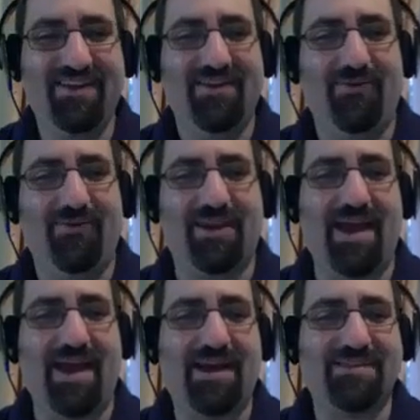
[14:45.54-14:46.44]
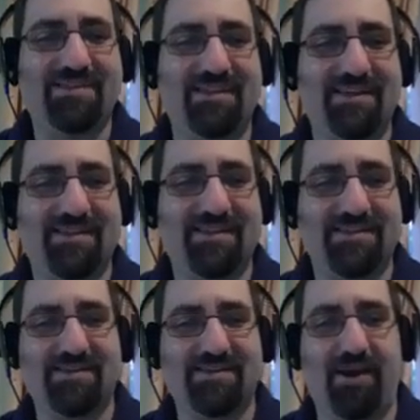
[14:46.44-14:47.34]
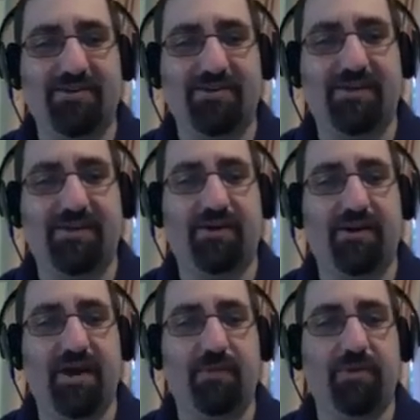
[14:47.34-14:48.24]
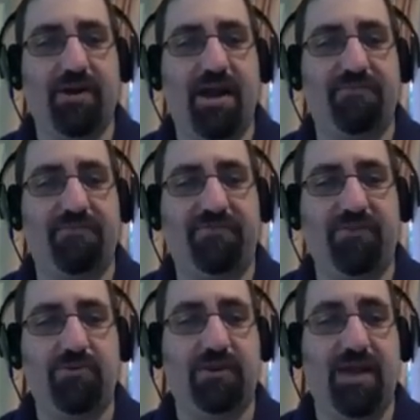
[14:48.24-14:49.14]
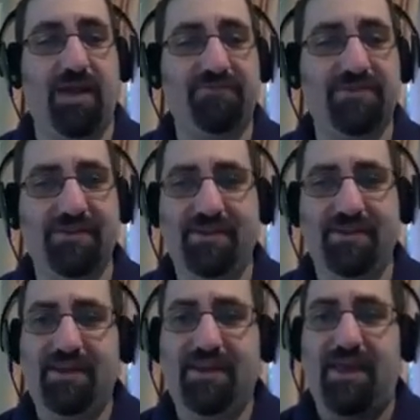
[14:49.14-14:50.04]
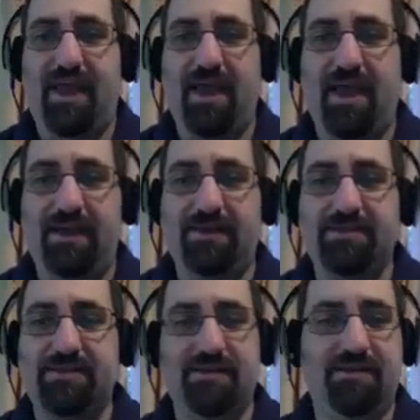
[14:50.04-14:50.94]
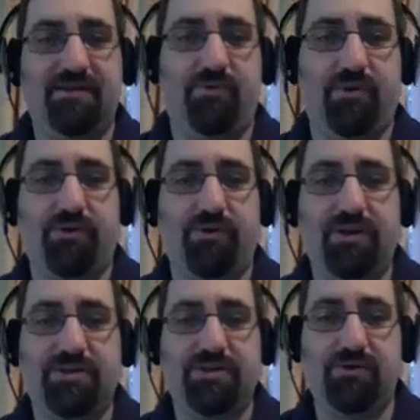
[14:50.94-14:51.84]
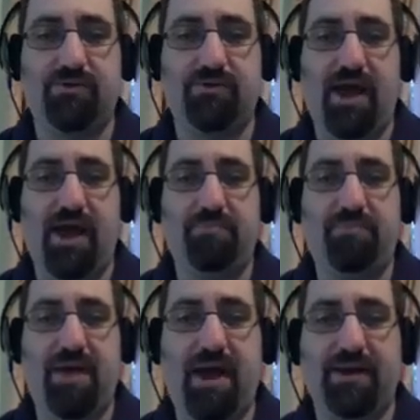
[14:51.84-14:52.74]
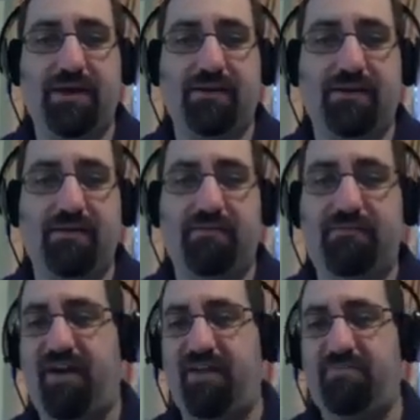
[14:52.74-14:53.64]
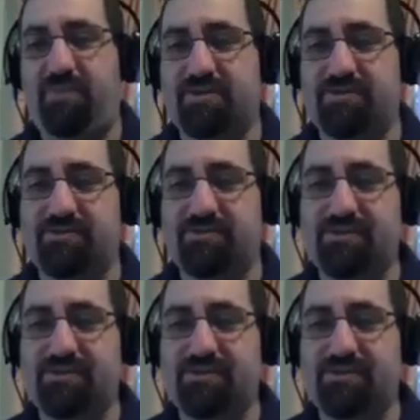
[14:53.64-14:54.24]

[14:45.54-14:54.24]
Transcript: We can add a CSS style inside there, and we're going to add a float left, and we're going to add padding 5 pixels.